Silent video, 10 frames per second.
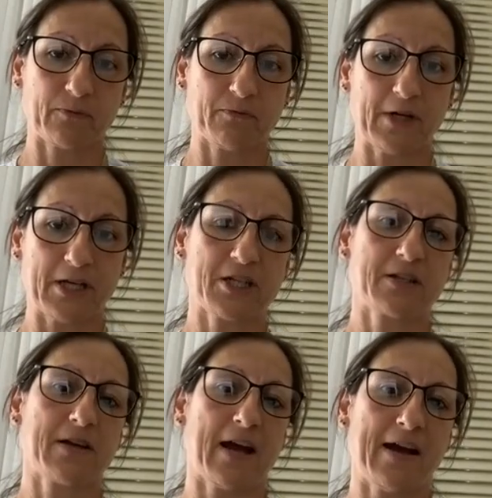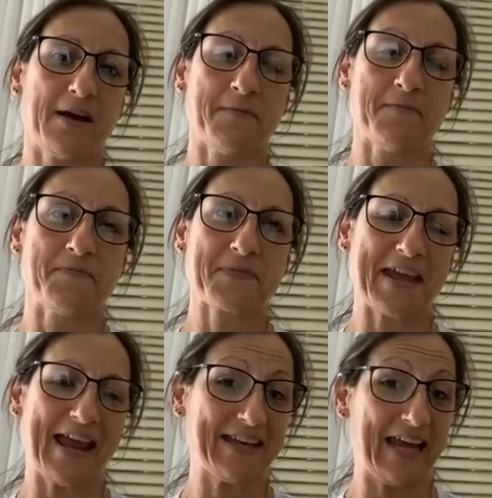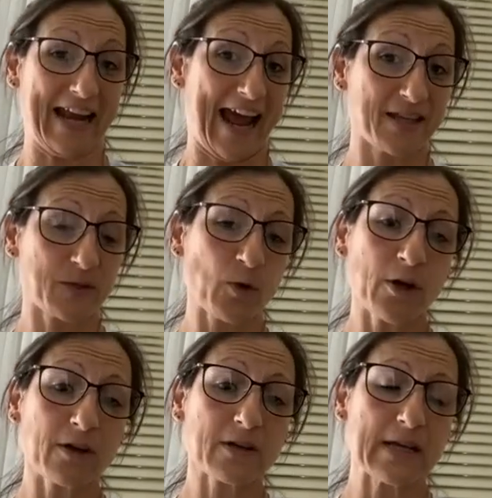which it has worked.